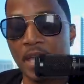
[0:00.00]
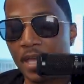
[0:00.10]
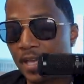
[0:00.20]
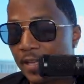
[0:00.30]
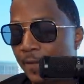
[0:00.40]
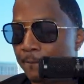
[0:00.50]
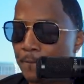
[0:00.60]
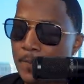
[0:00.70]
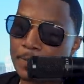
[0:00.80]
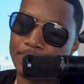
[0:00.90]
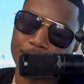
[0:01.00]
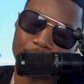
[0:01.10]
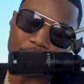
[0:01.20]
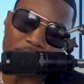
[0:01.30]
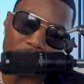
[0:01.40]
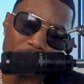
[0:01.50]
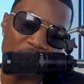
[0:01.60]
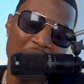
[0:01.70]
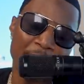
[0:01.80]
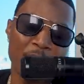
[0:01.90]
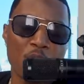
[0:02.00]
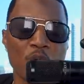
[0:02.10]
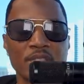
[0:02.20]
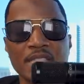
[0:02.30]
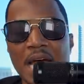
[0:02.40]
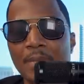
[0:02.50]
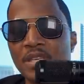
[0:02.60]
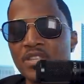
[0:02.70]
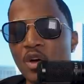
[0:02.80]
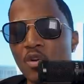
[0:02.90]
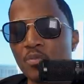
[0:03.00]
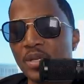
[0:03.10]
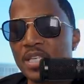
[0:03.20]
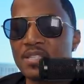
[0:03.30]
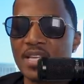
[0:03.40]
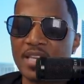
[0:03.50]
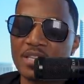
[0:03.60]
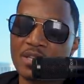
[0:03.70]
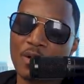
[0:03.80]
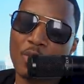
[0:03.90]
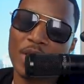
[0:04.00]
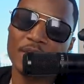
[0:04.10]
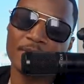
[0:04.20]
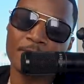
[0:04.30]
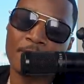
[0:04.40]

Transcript: And I remember one time he told me, he said, you know what?